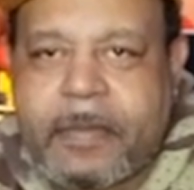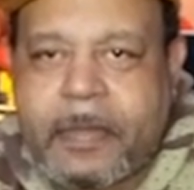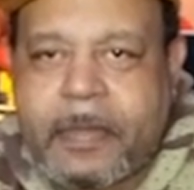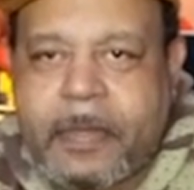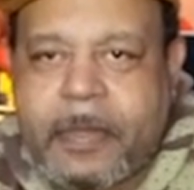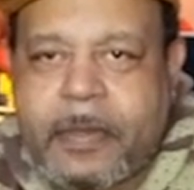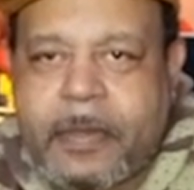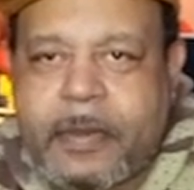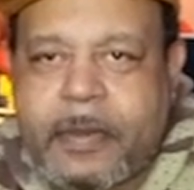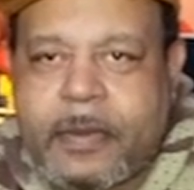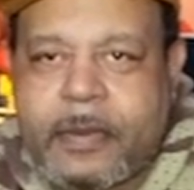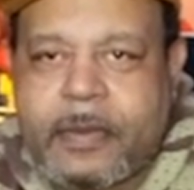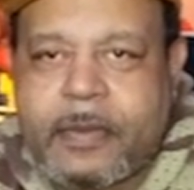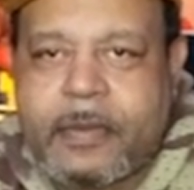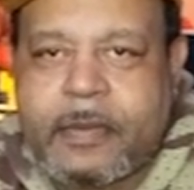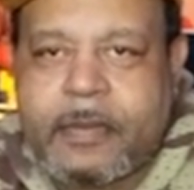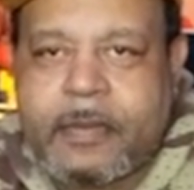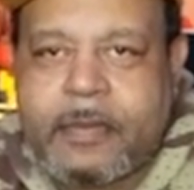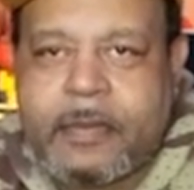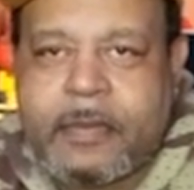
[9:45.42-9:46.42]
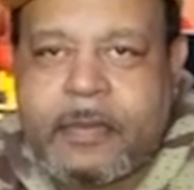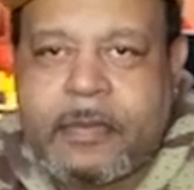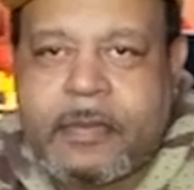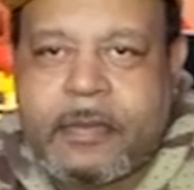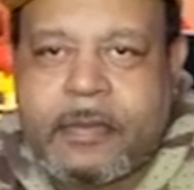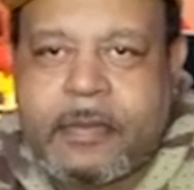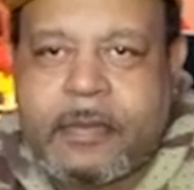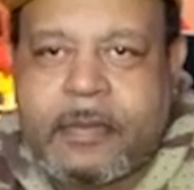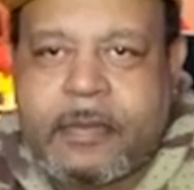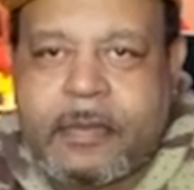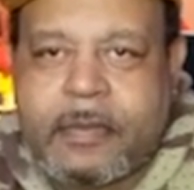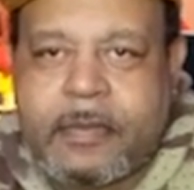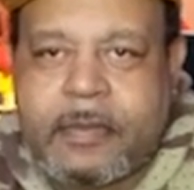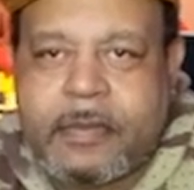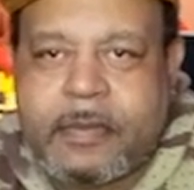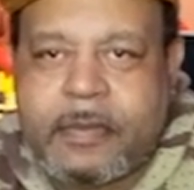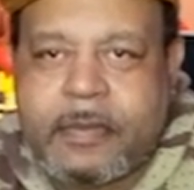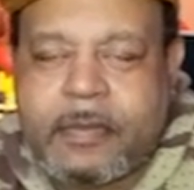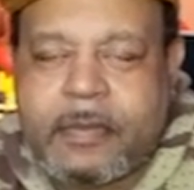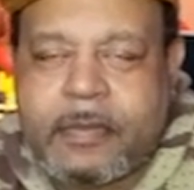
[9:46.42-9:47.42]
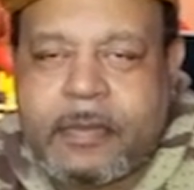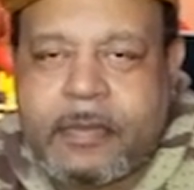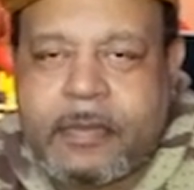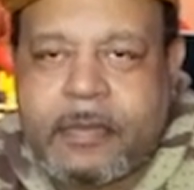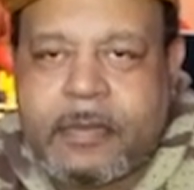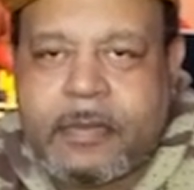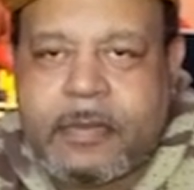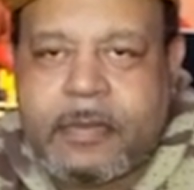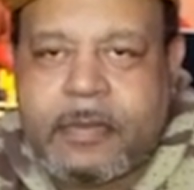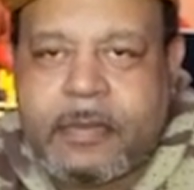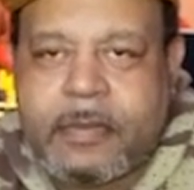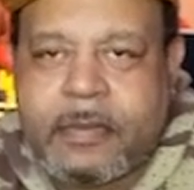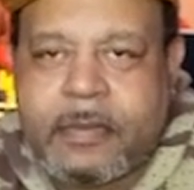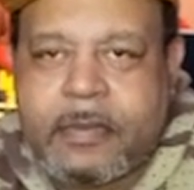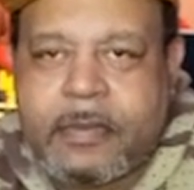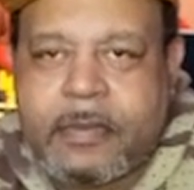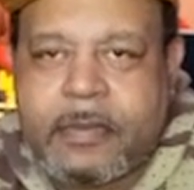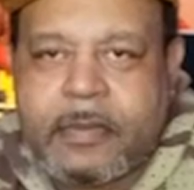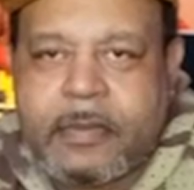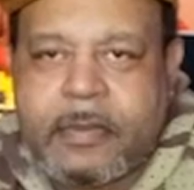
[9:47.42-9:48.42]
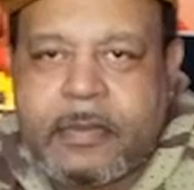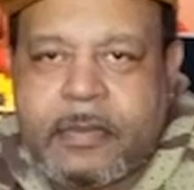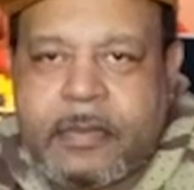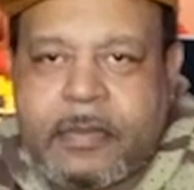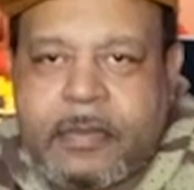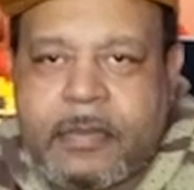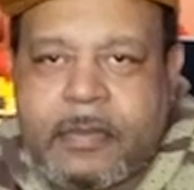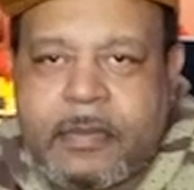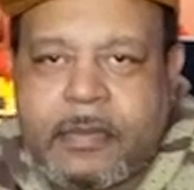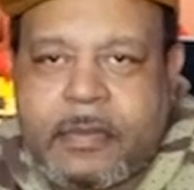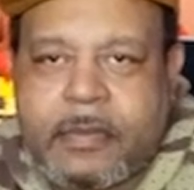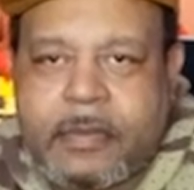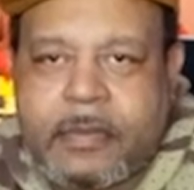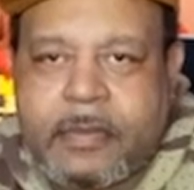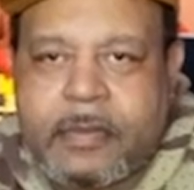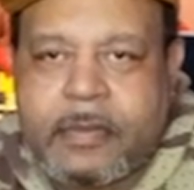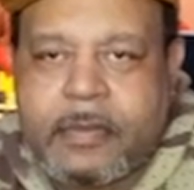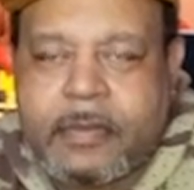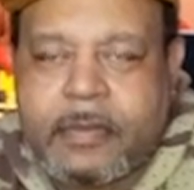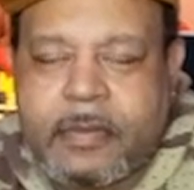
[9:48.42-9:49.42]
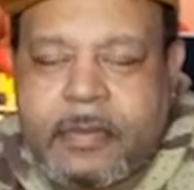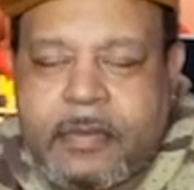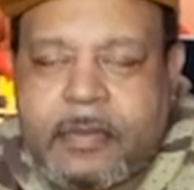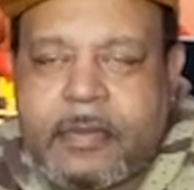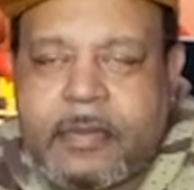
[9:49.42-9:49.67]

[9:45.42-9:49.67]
(silent)